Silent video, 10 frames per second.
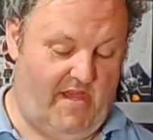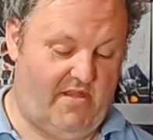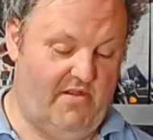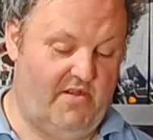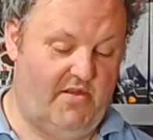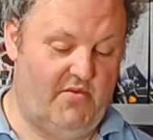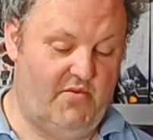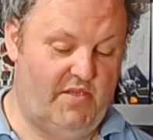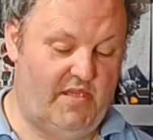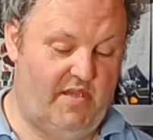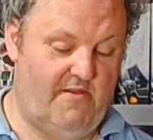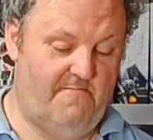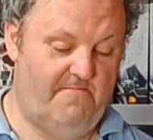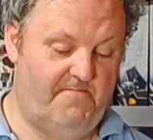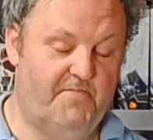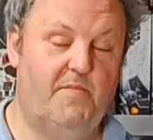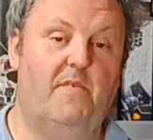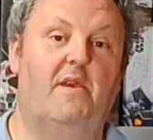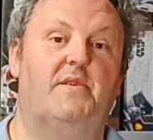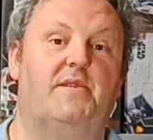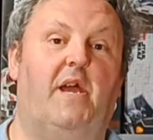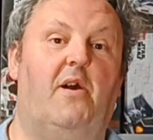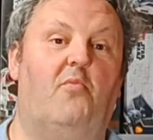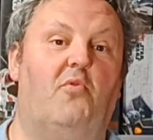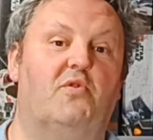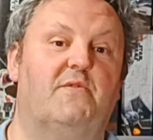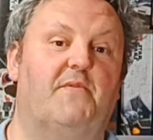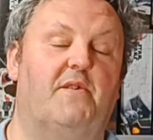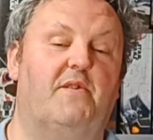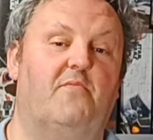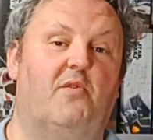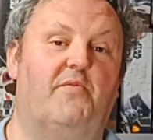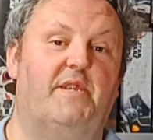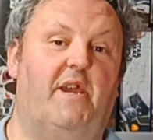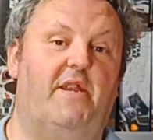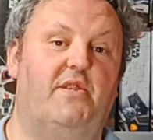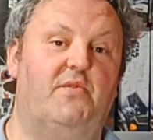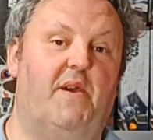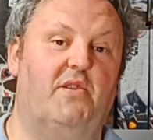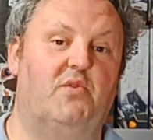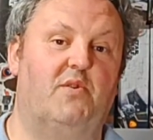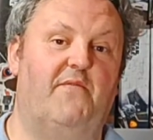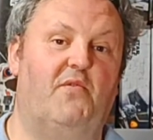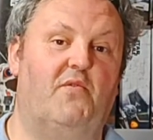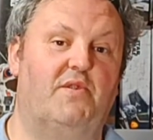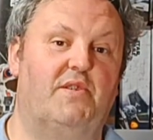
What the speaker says: that concludes Star Wars for what retired in 2024,